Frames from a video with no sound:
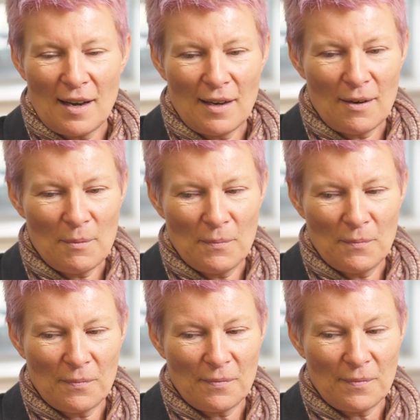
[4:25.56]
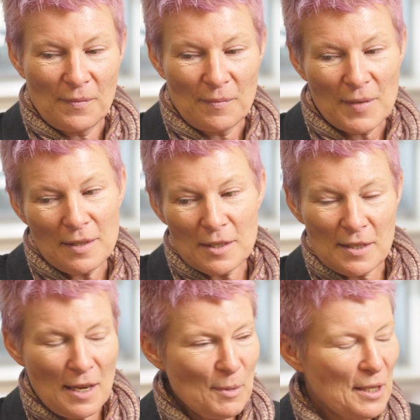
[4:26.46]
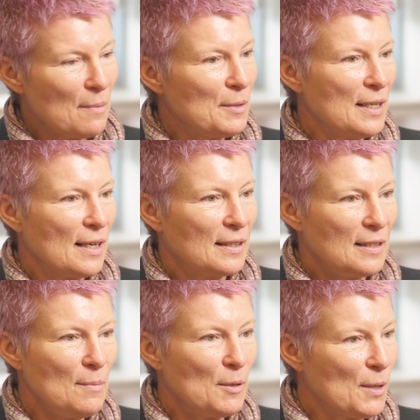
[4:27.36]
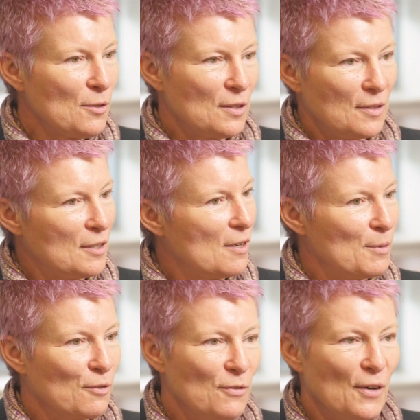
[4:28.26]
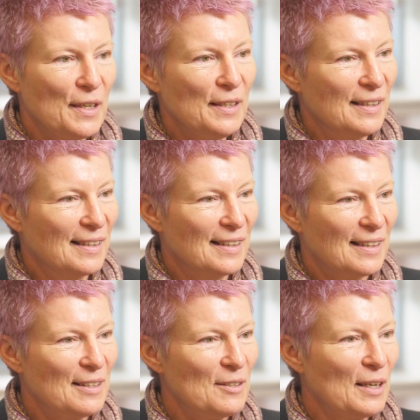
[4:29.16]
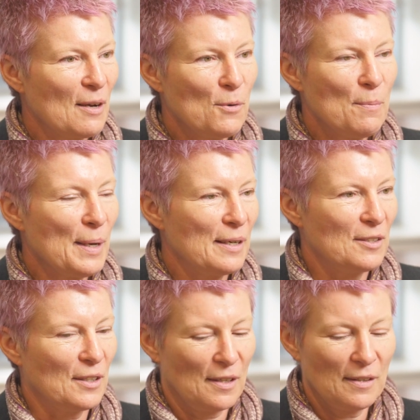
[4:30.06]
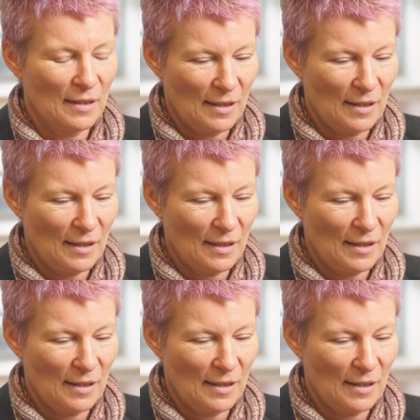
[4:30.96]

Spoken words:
And the same has happened in academia. Most of the time it's fine. Yeah. And then you get one manager,